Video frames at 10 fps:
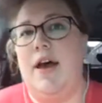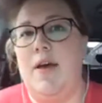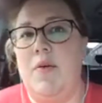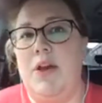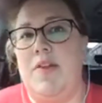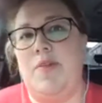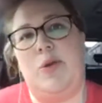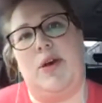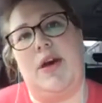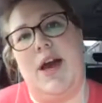I want another
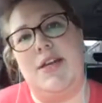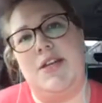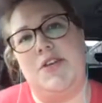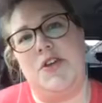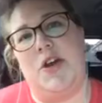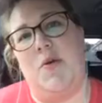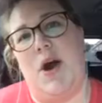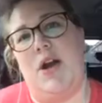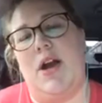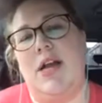book, I need a drink of
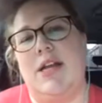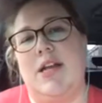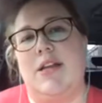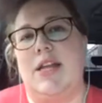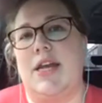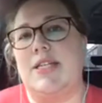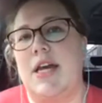water, I need a Kleenex,